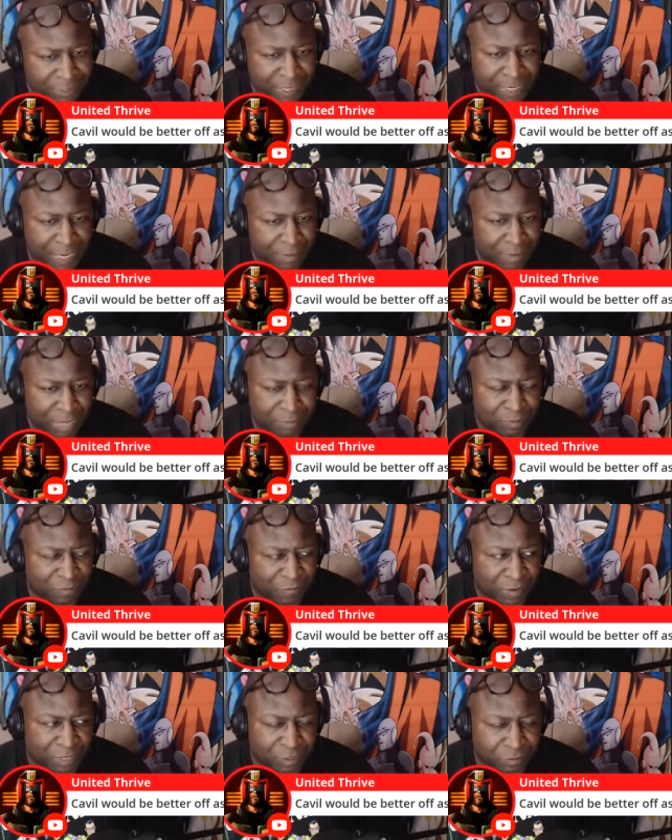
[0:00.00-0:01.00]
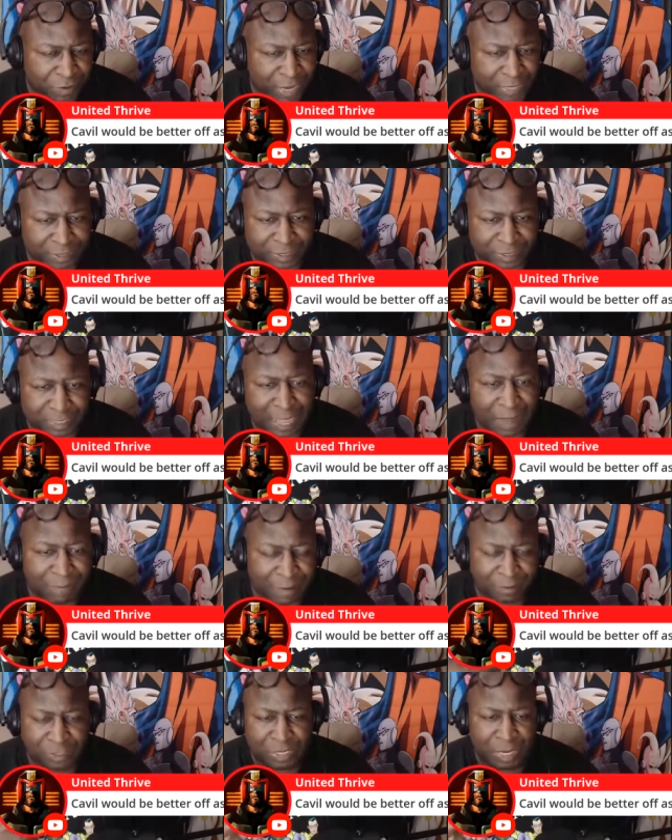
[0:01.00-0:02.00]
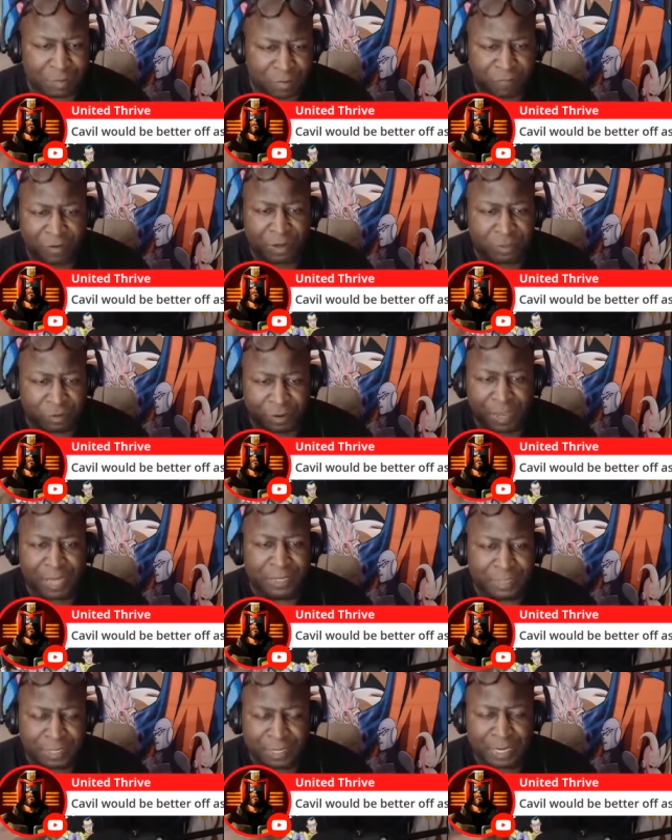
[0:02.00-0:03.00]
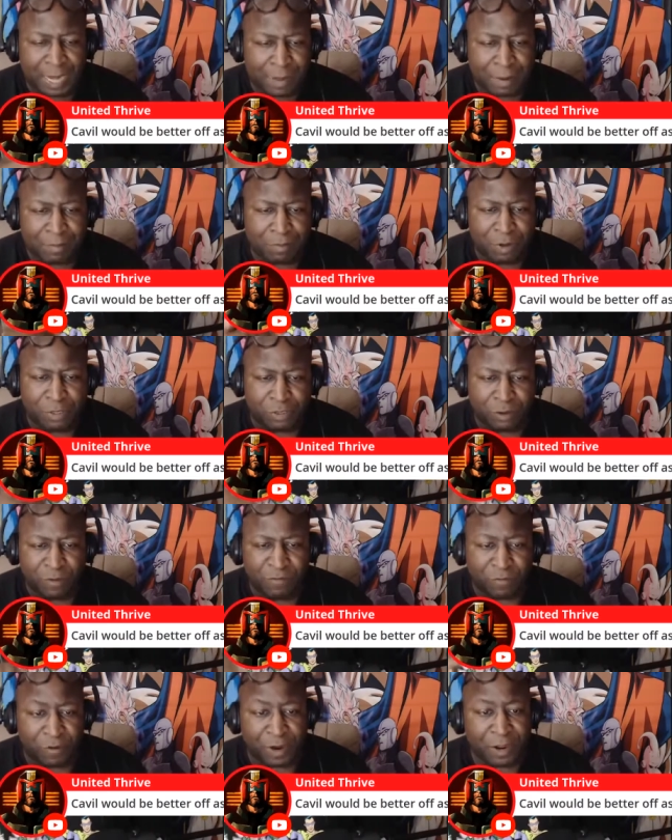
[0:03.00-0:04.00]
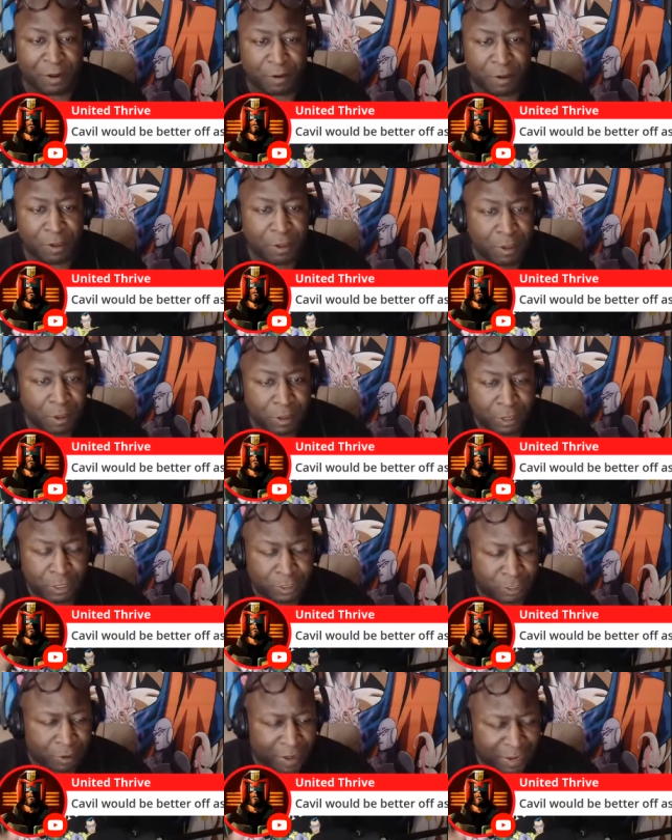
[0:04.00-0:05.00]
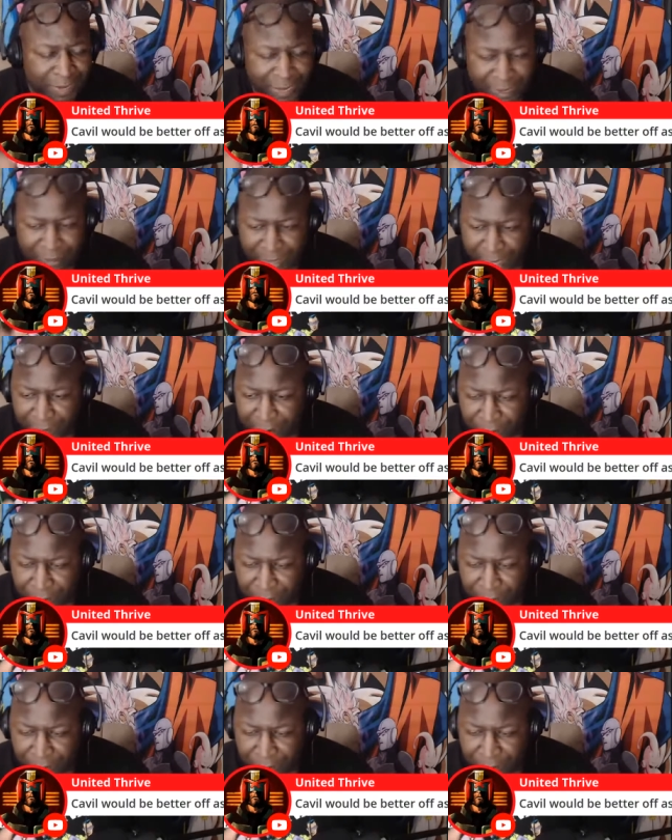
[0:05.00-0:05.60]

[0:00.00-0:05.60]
see him as Professor X because I've never seen Professor X in the comic books look frail. So I can't think of a